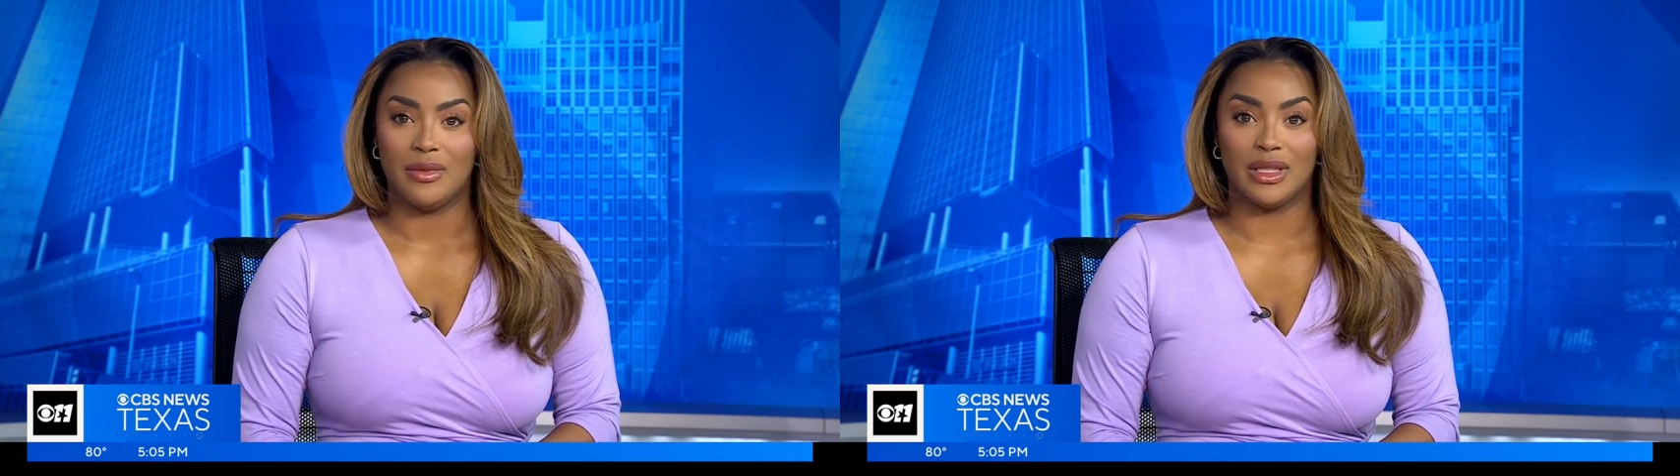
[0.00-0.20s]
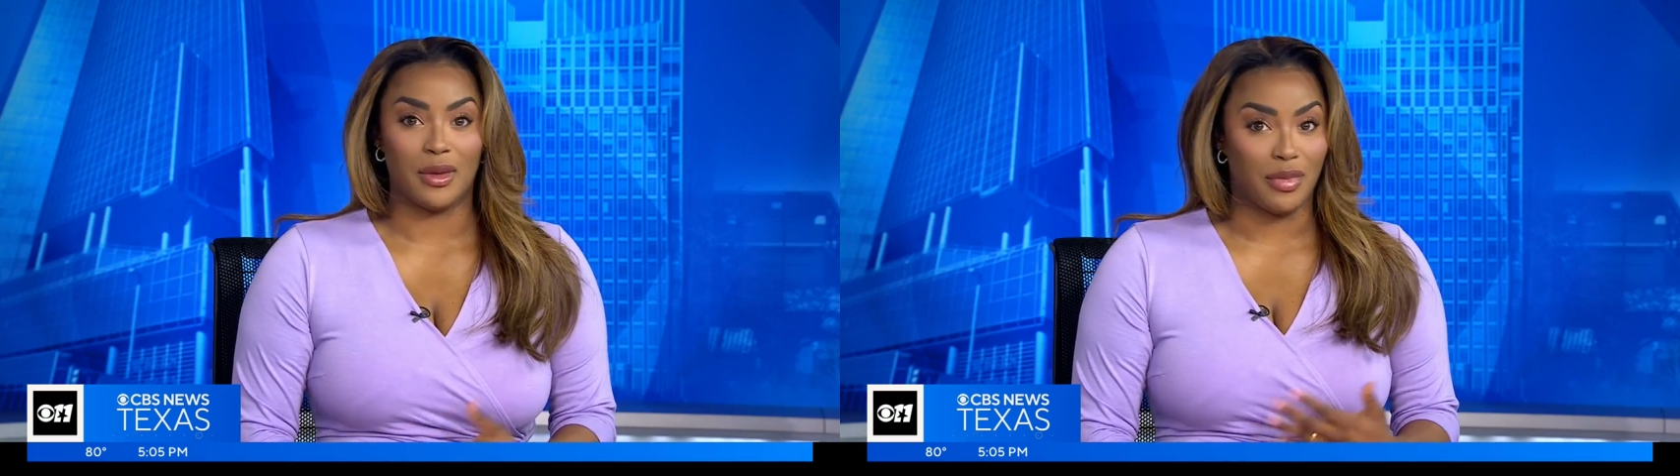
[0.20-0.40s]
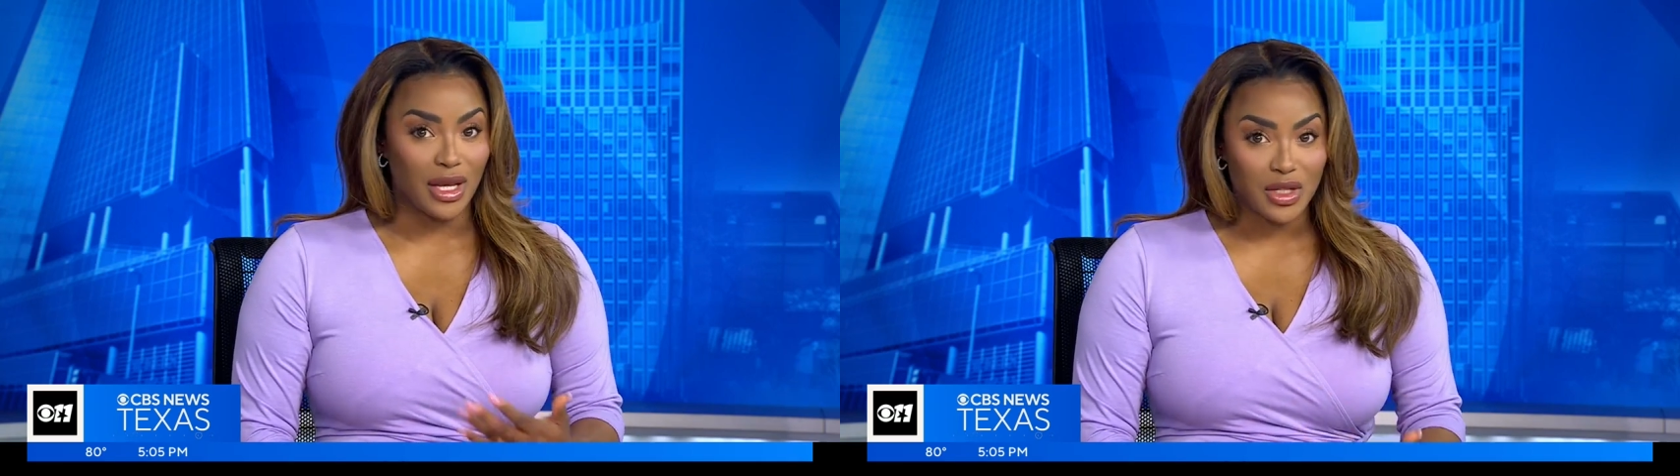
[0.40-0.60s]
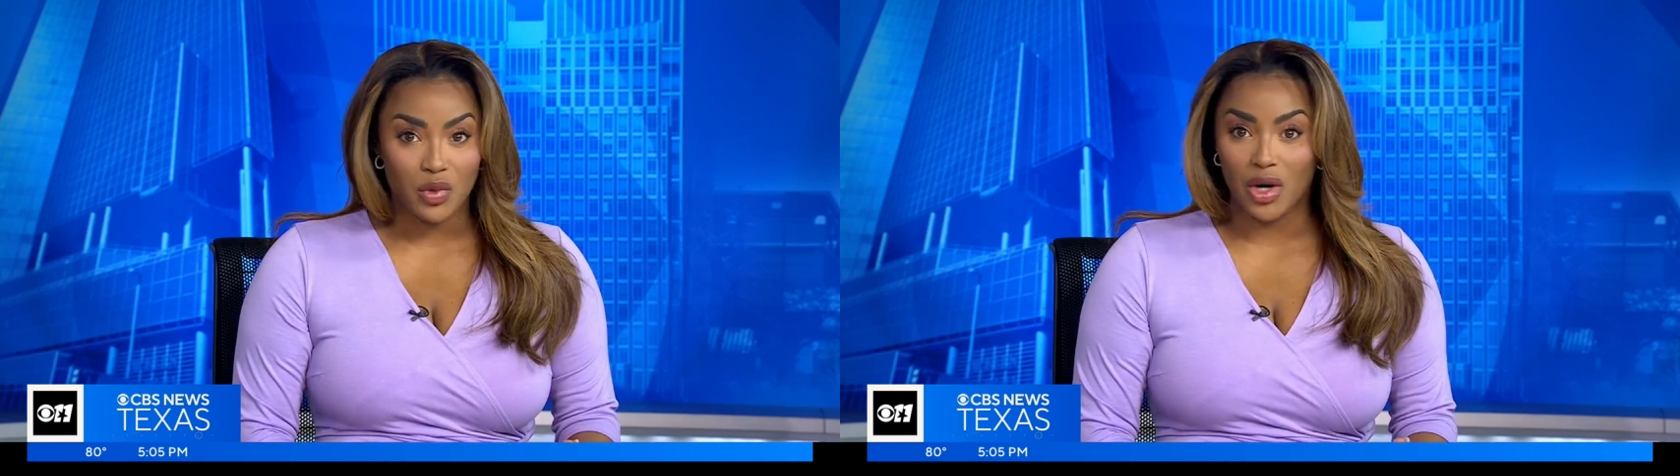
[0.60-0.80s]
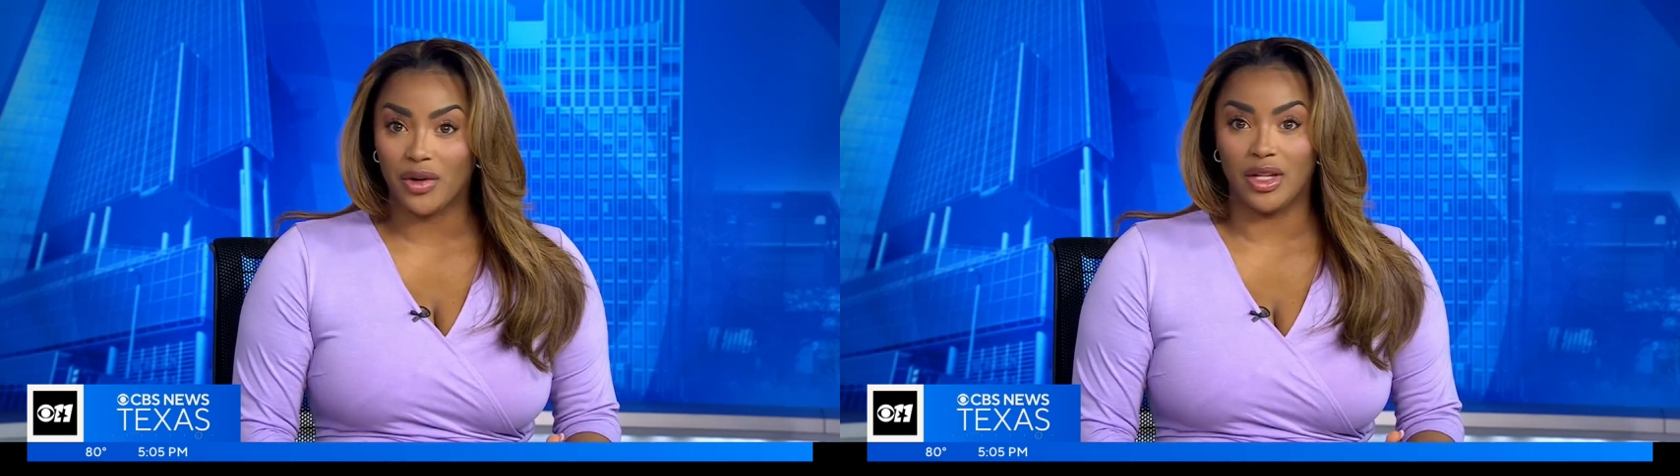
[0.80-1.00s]
But the
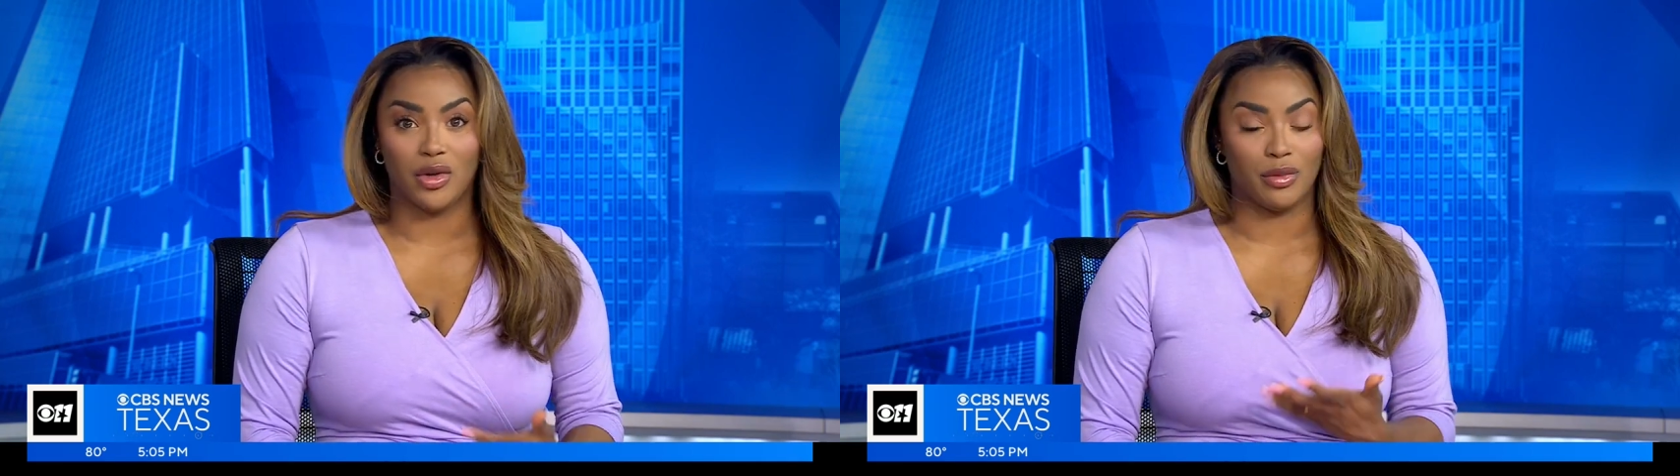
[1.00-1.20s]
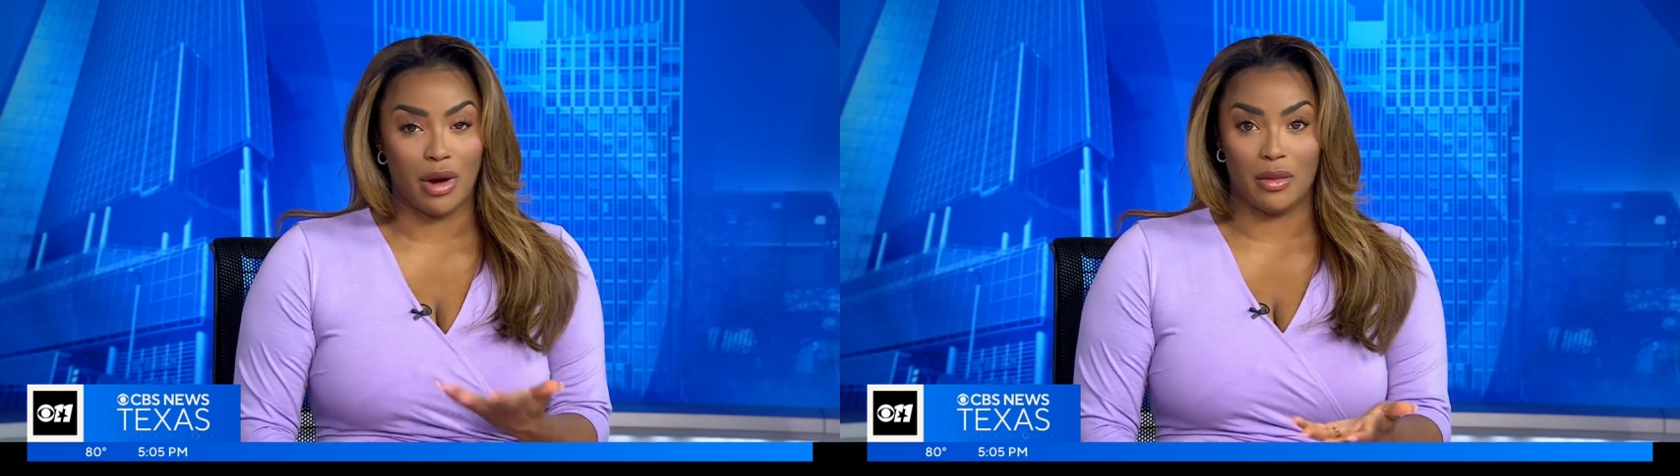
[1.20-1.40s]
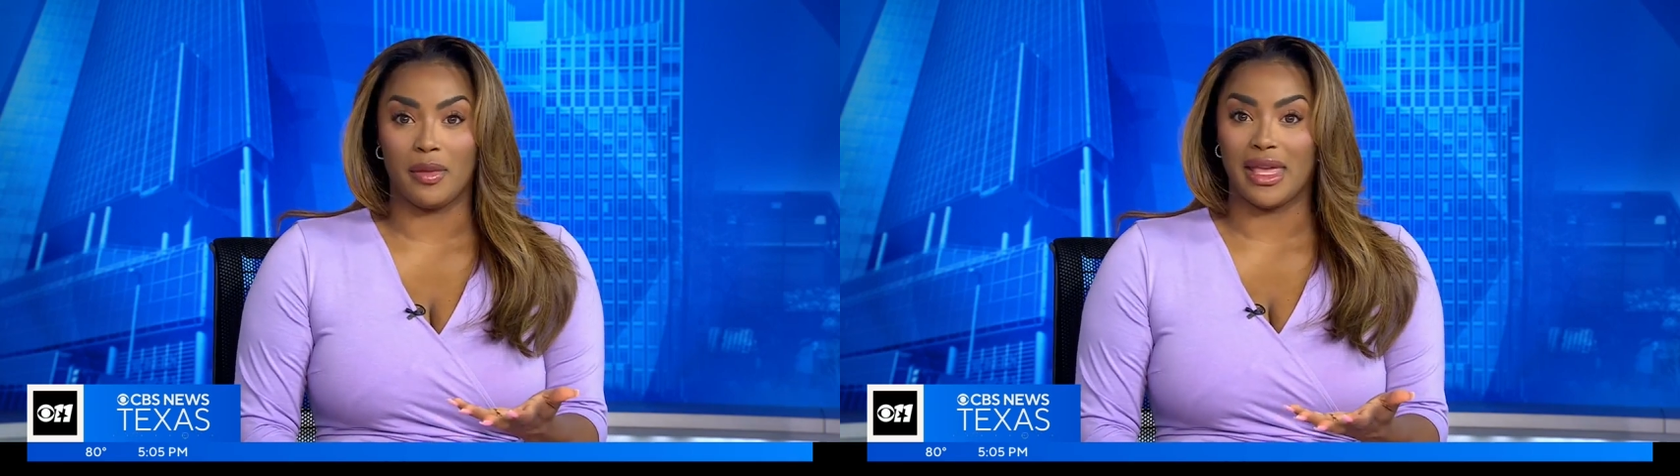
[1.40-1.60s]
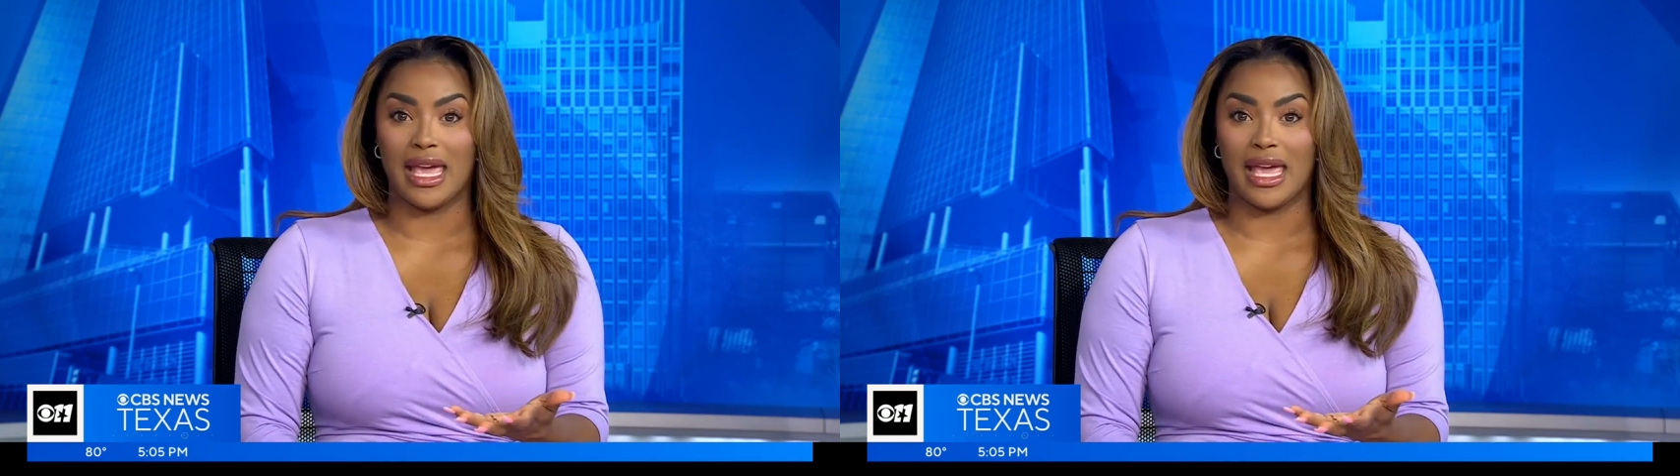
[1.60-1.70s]
biggest worry, you can probably